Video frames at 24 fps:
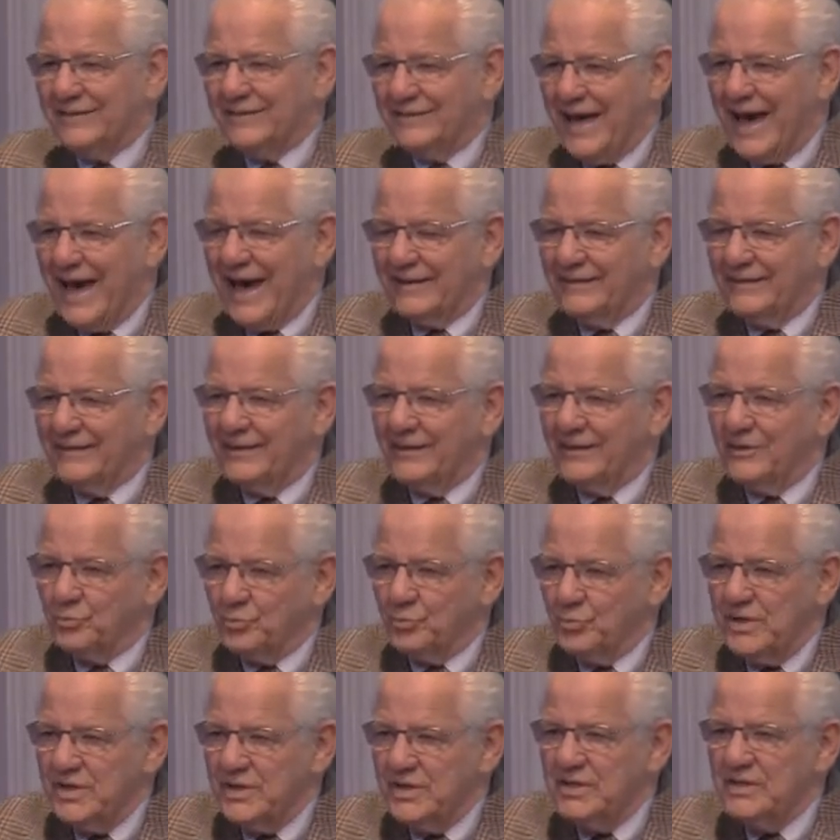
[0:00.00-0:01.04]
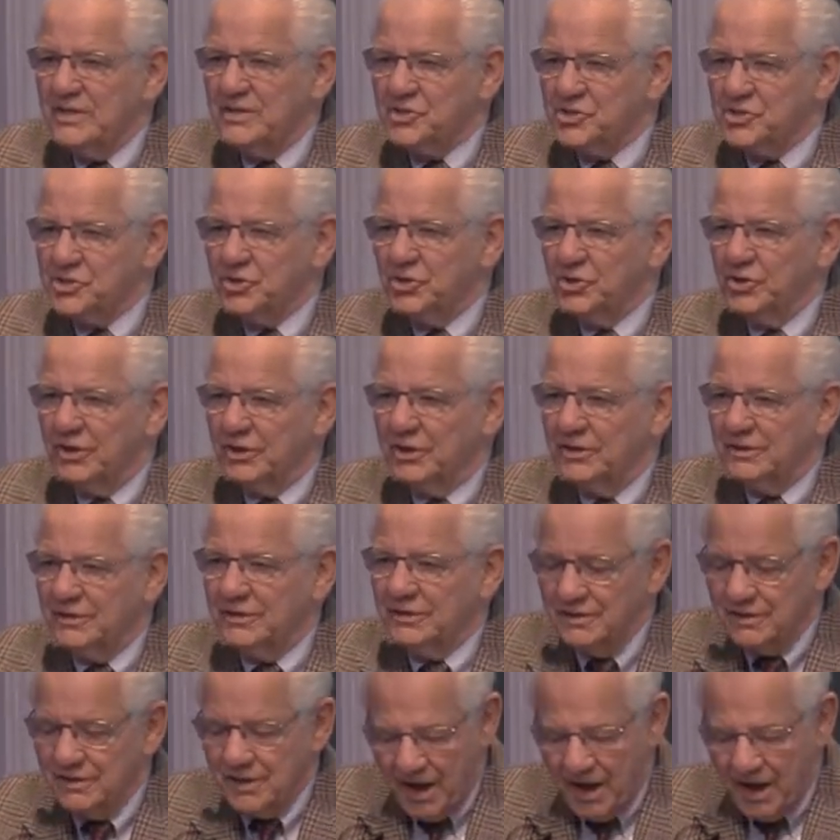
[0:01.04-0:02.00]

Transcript: that that we should